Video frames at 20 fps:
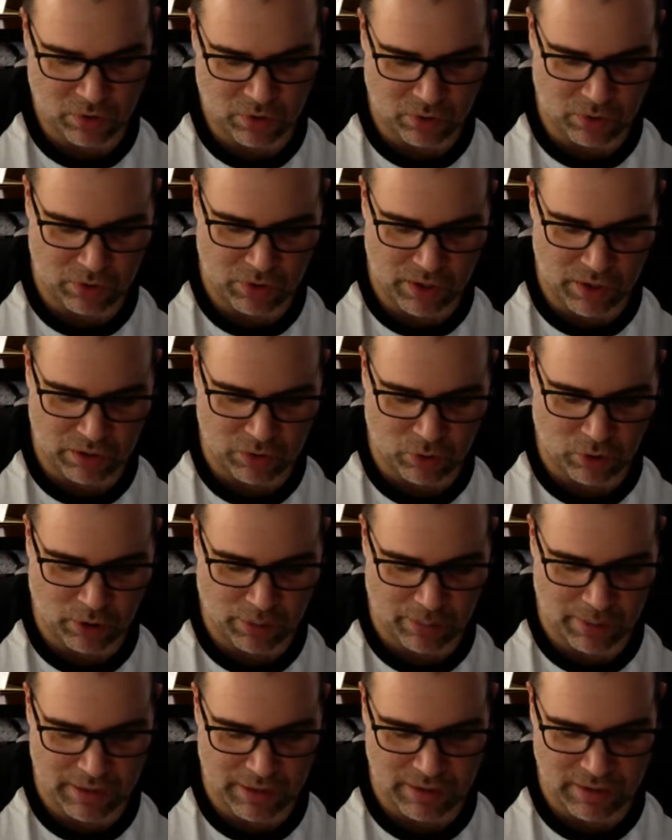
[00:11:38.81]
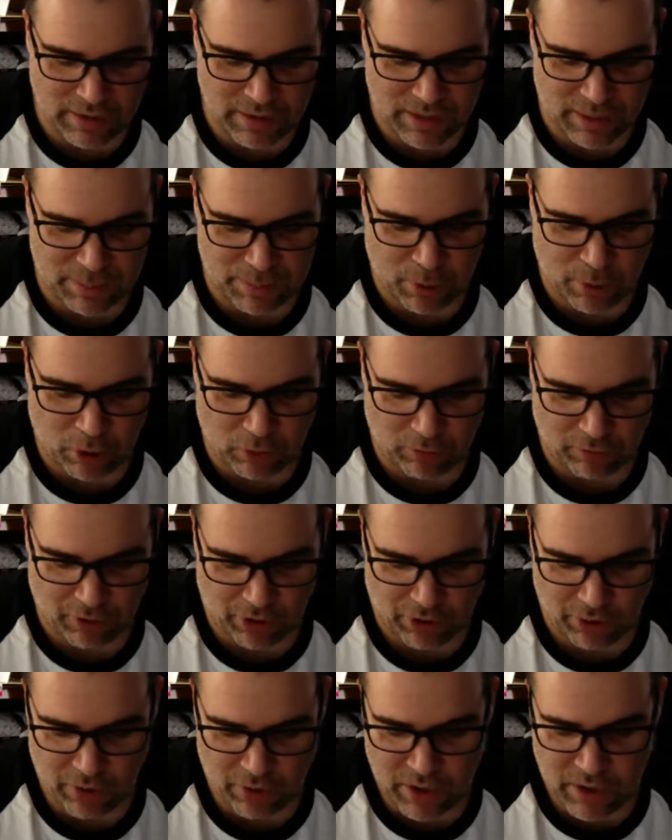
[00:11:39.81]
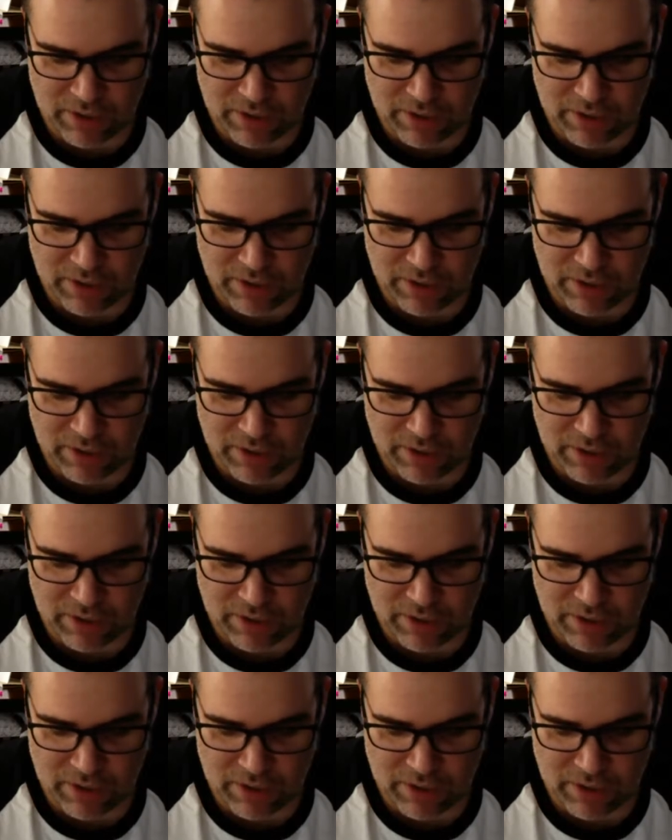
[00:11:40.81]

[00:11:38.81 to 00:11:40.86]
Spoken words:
"Una tormenta de polvo,"